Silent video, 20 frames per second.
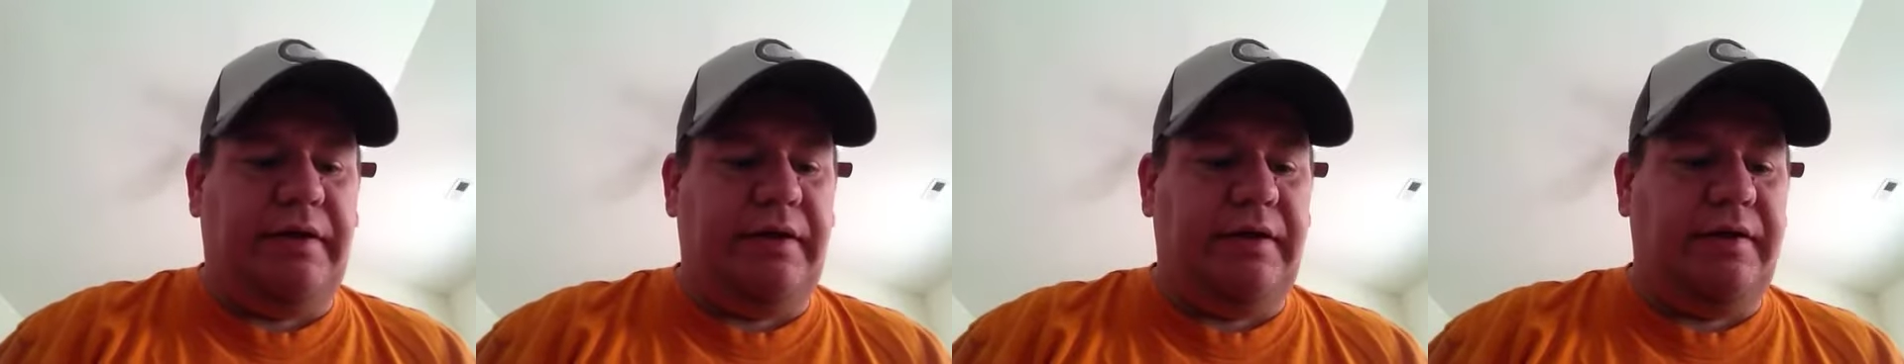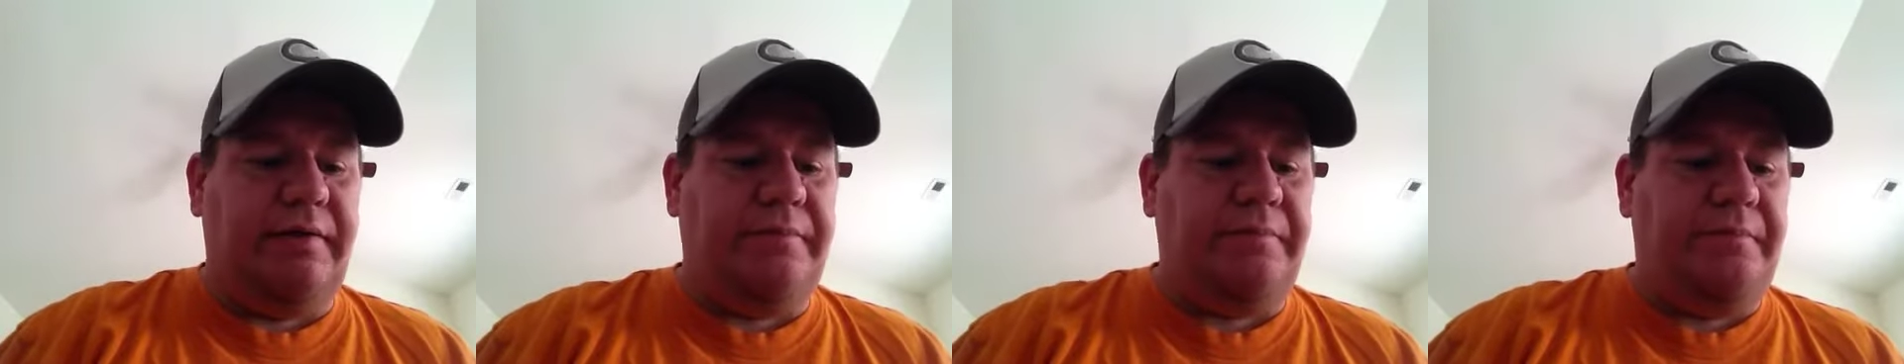
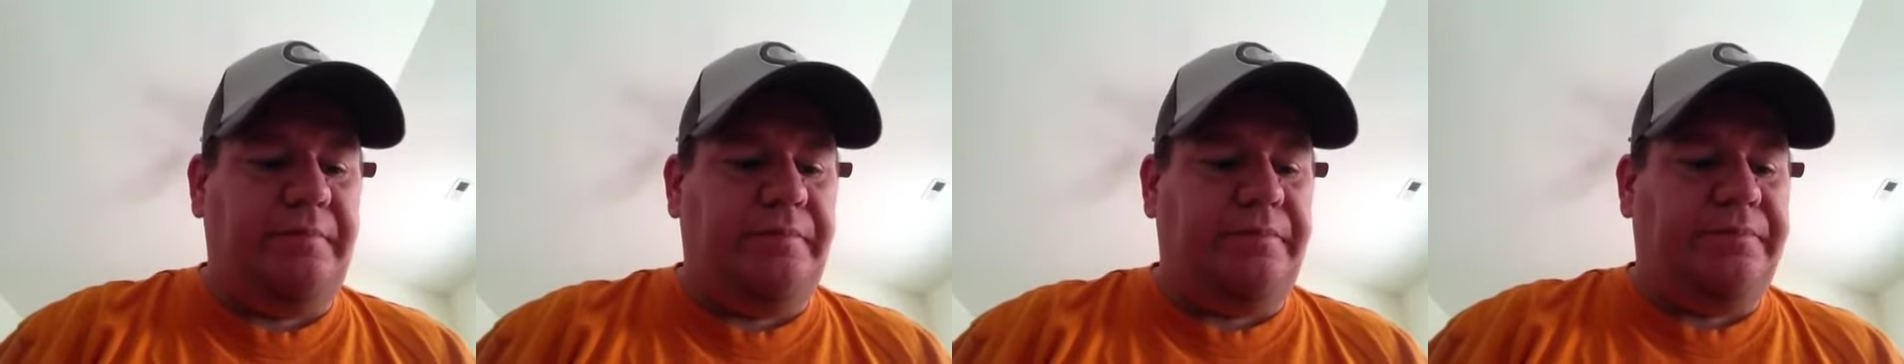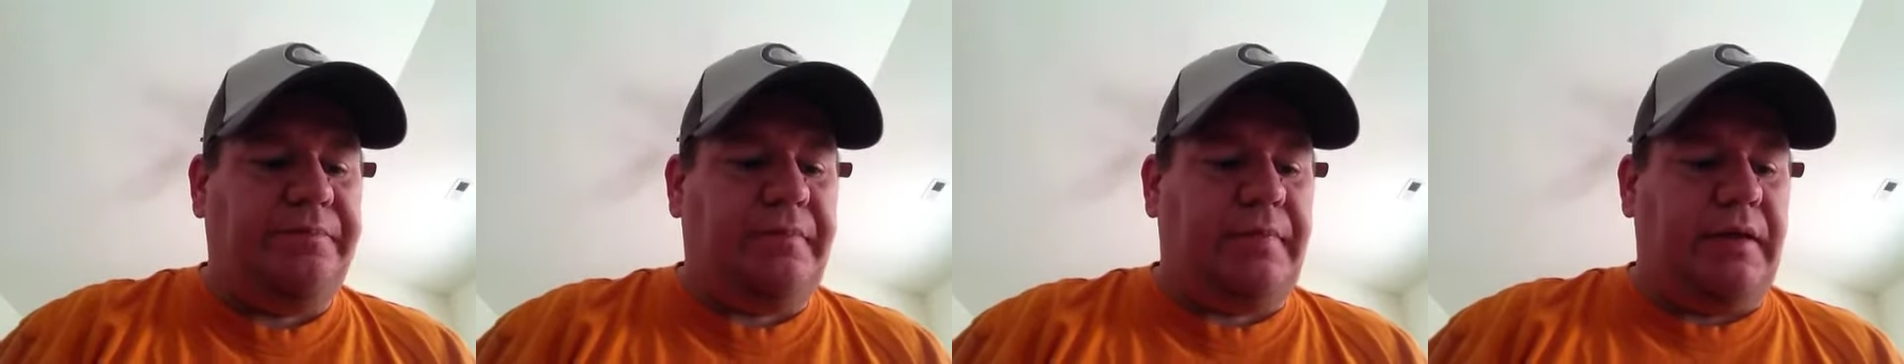that.
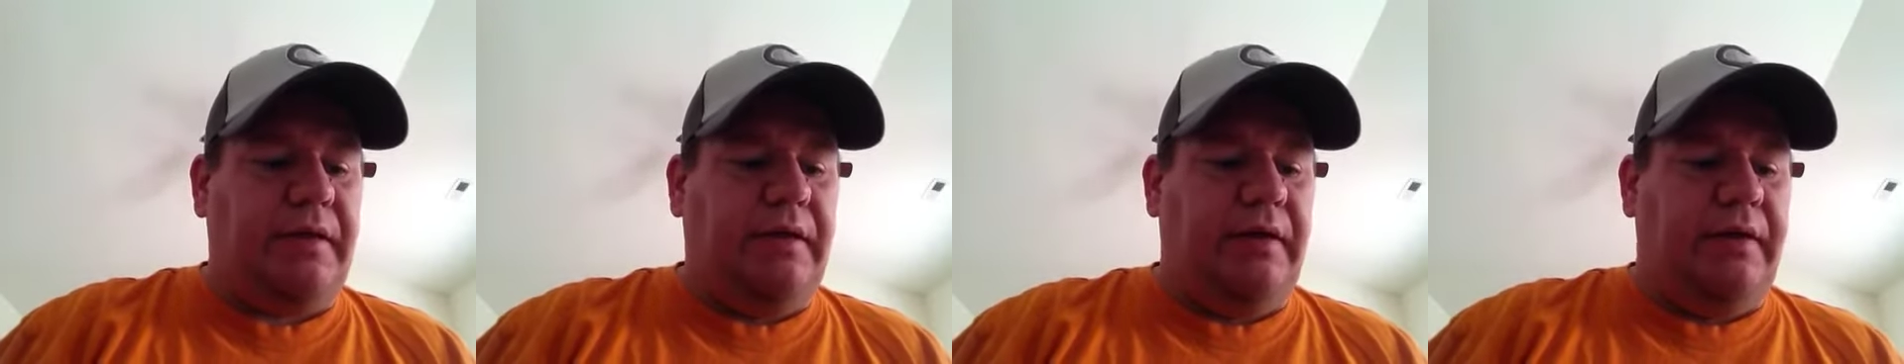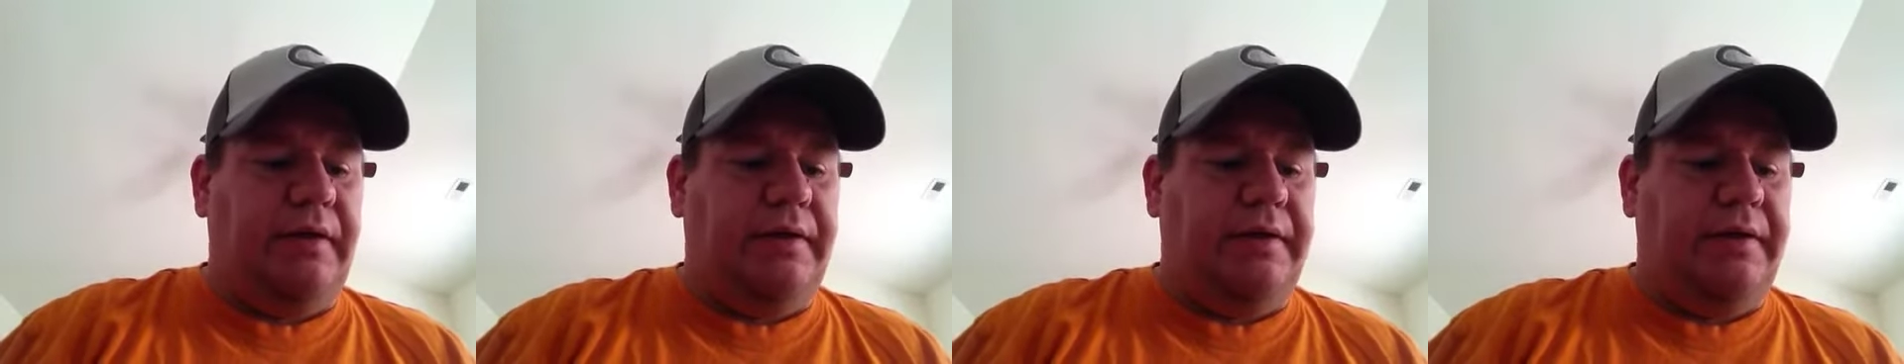
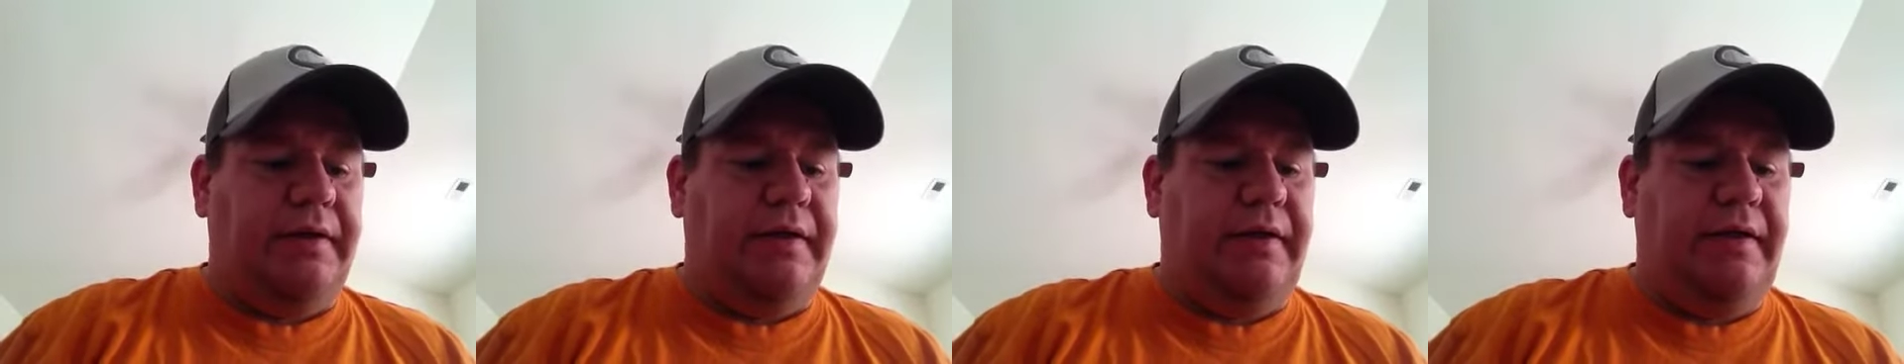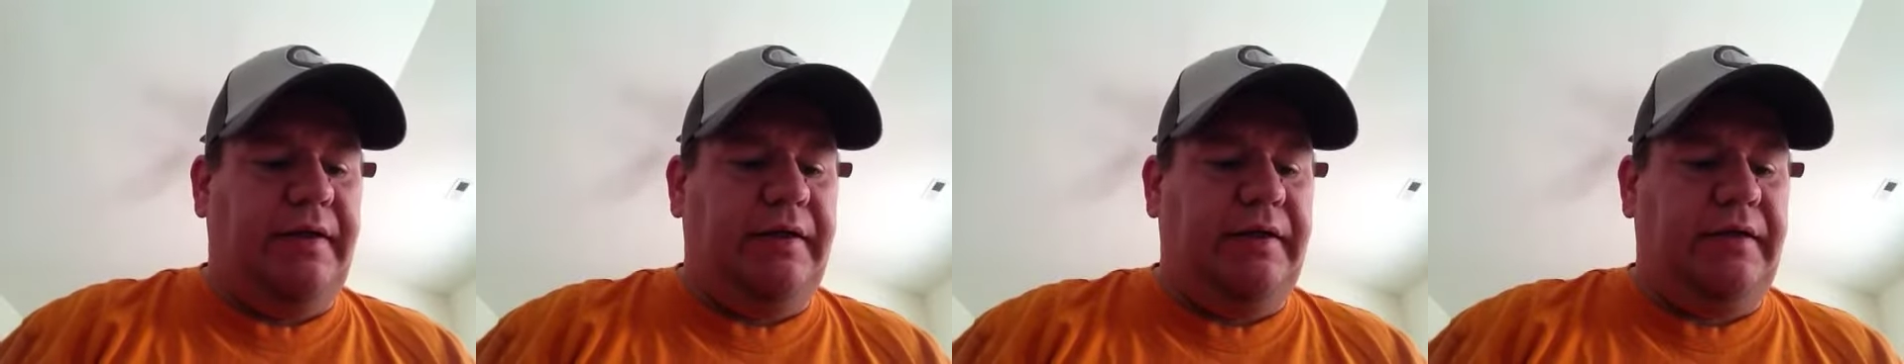
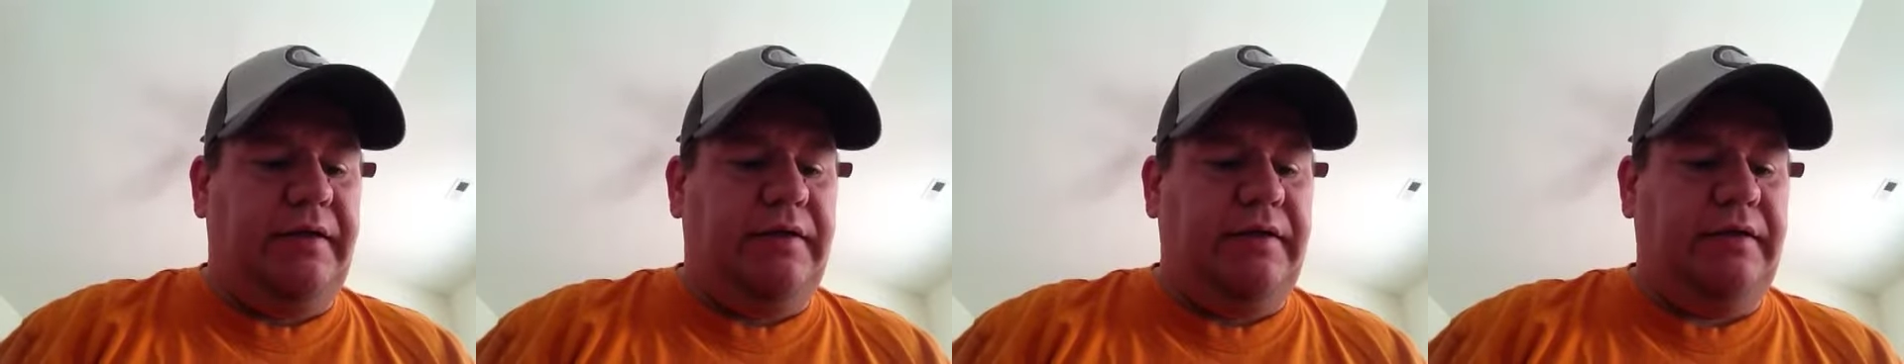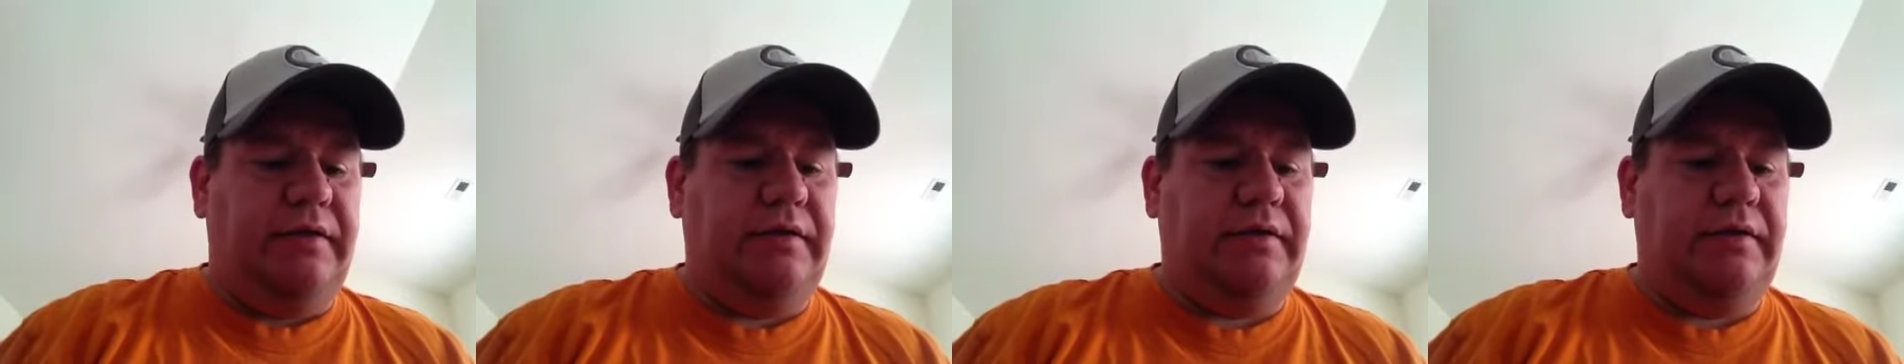When